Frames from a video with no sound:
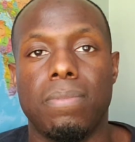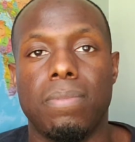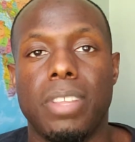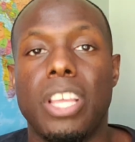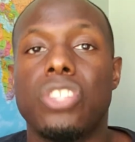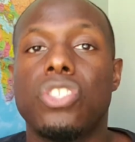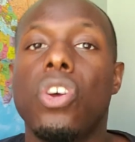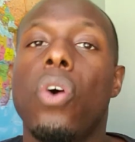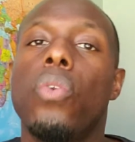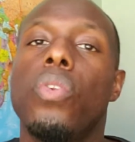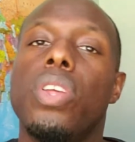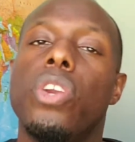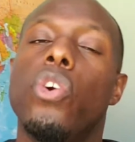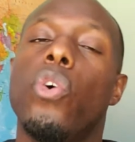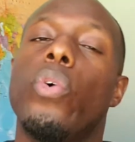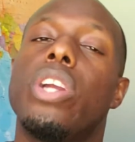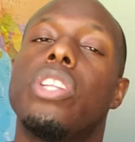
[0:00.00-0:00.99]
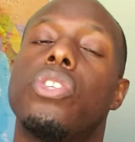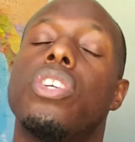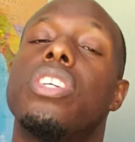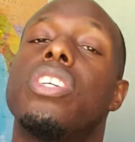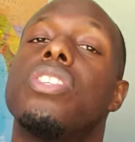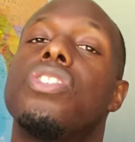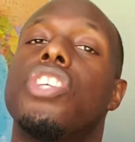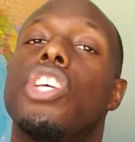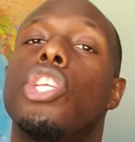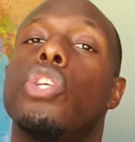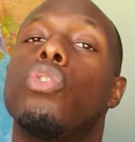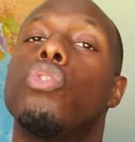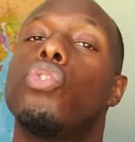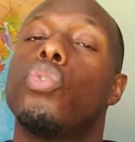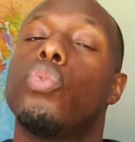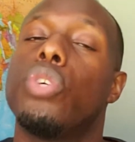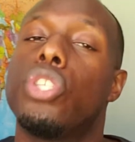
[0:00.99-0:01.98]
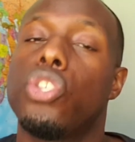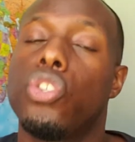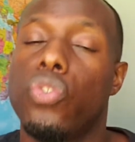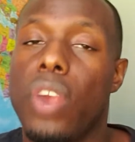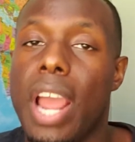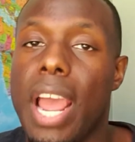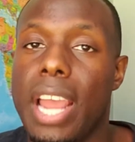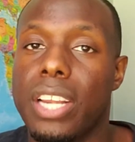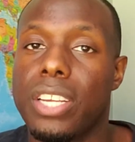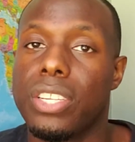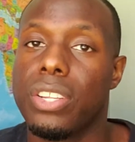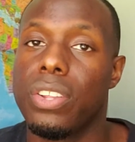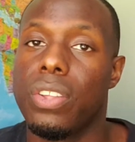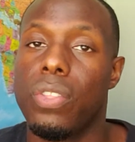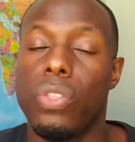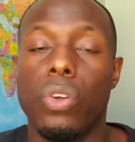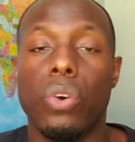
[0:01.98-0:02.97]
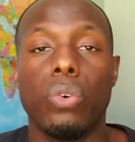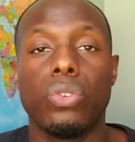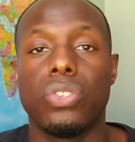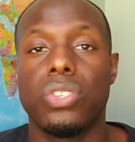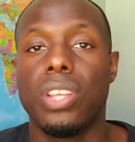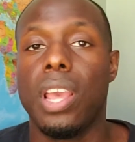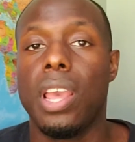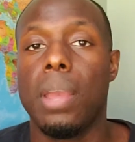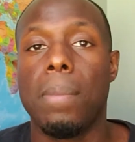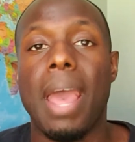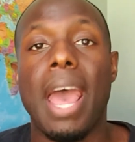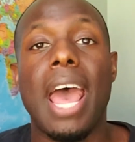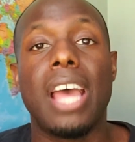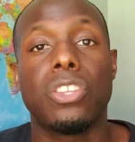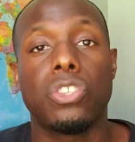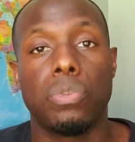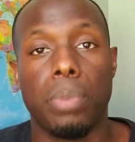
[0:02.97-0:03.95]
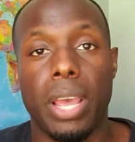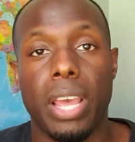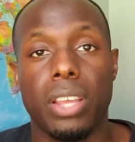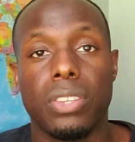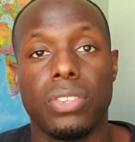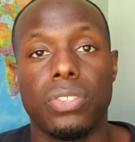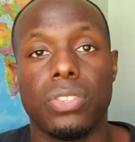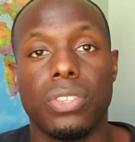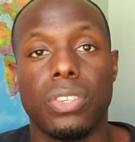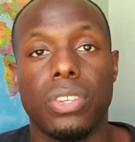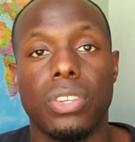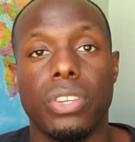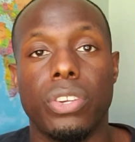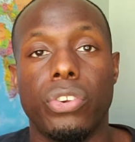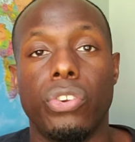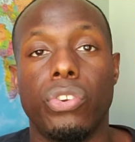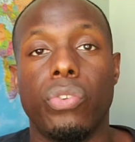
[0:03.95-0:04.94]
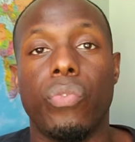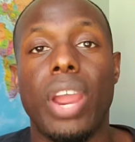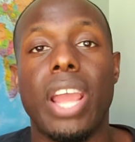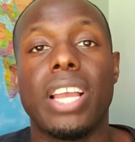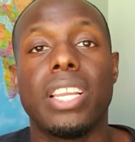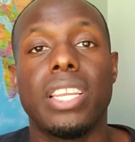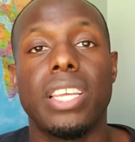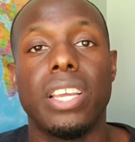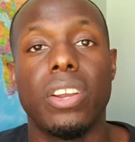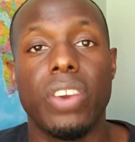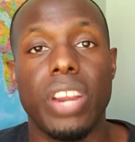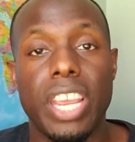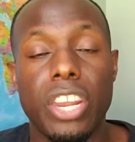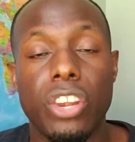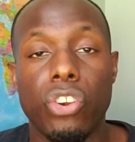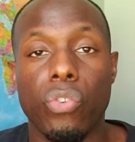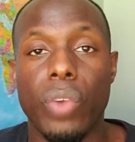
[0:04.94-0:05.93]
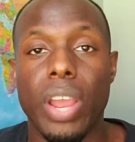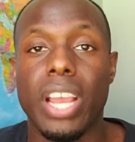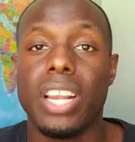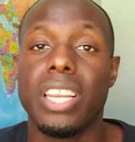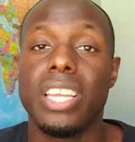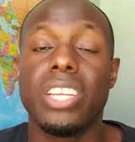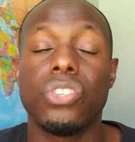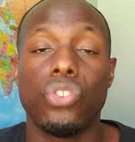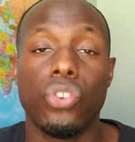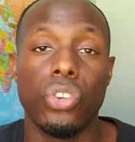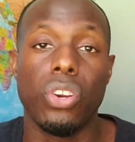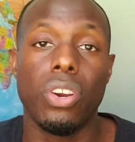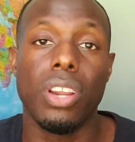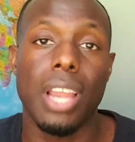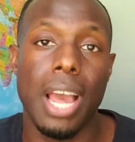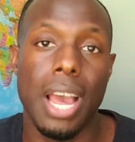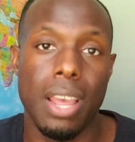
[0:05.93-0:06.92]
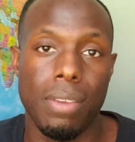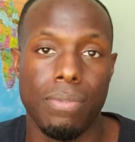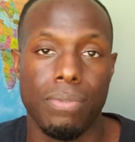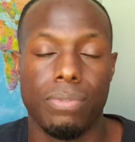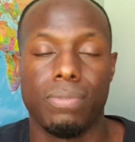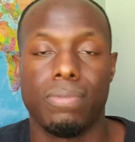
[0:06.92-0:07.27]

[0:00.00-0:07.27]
is only going to continue to attract those same aspects directly or indirectly into your life.